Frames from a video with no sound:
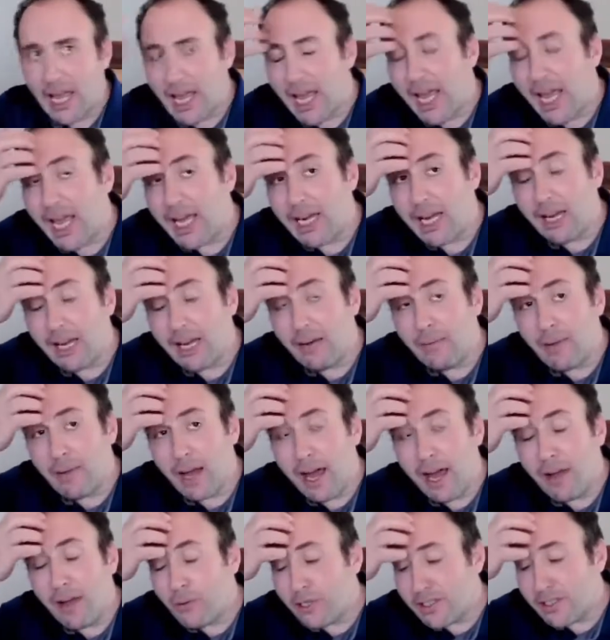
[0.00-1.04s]
and um,
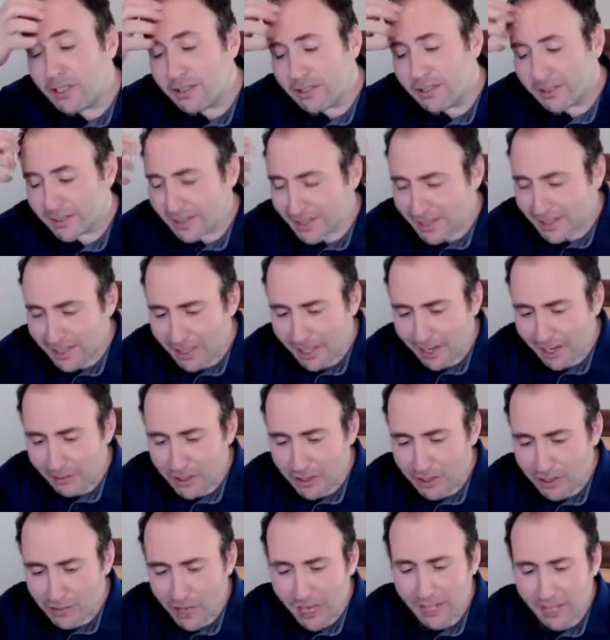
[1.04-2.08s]
i would yeah i
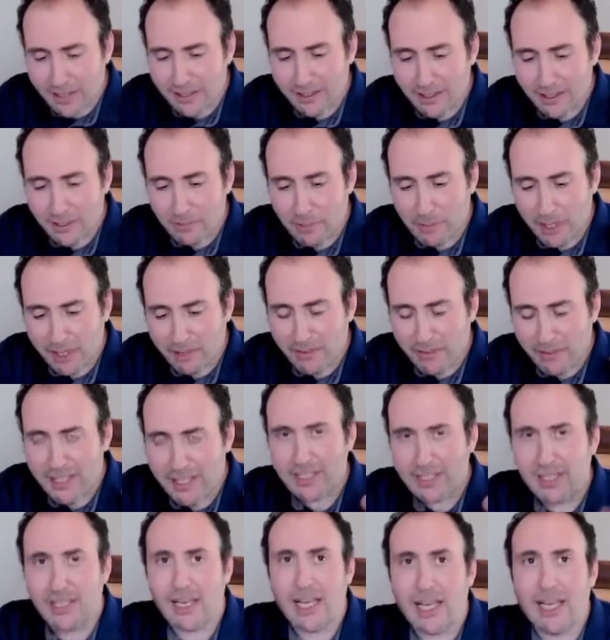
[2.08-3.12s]
would write you know, about
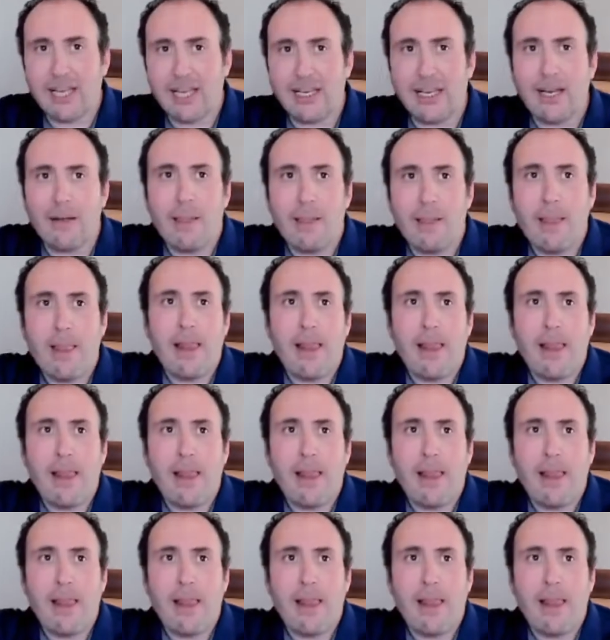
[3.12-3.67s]
investing and uh,